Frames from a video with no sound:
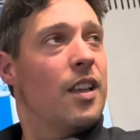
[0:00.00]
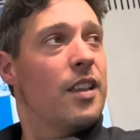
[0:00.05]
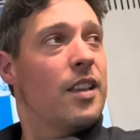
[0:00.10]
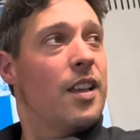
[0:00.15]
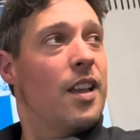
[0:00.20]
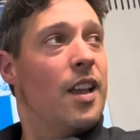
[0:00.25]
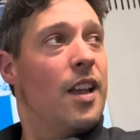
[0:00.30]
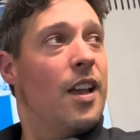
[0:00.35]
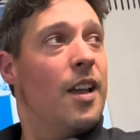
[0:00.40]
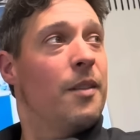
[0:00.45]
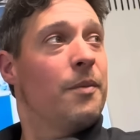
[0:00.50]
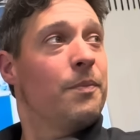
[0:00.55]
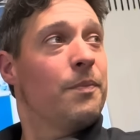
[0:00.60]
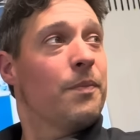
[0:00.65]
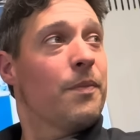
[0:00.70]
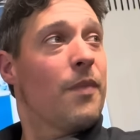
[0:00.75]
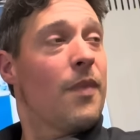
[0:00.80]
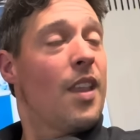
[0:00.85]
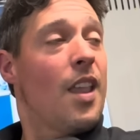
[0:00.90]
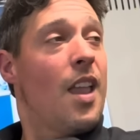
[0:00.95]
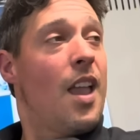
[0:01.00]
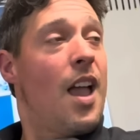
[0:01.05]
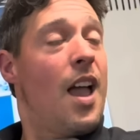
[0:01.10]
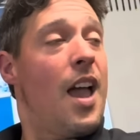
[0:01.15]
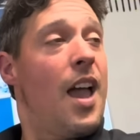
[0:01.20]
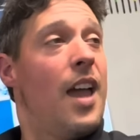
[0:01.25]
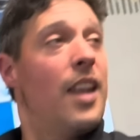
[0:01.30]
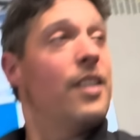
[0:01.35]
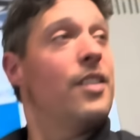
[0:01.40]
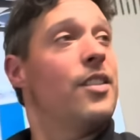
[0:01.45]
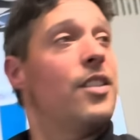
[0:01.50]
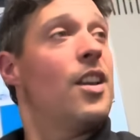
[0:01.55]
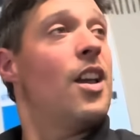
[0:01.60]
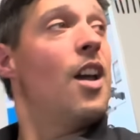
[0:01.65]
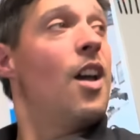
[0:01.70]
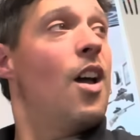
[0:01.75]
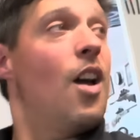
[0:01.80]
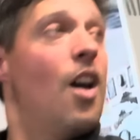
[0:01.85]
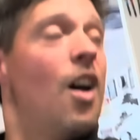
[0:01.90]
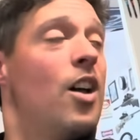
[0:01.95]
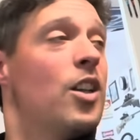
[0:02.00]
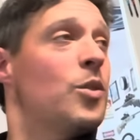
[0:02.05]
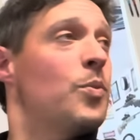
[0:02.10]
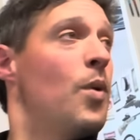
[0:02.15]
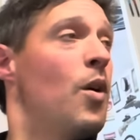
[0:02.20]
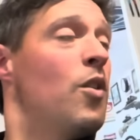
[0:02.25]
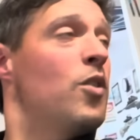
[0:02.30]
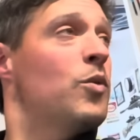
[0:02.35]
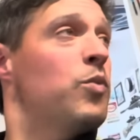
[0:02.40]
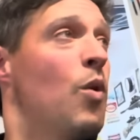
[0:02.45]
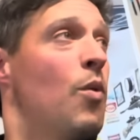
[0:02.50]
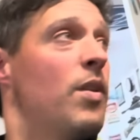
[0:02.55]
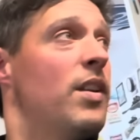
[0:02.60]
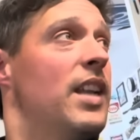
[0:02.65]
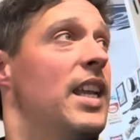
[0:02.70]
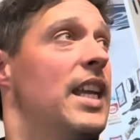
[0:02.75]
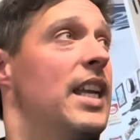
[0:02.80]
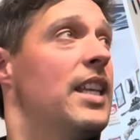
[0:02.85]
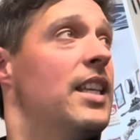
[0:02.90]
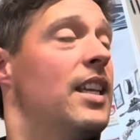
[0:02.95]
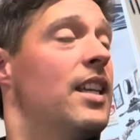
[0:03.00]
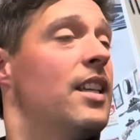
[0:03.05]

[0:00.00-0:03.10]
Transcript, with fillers: Yeah. And I suppose what we need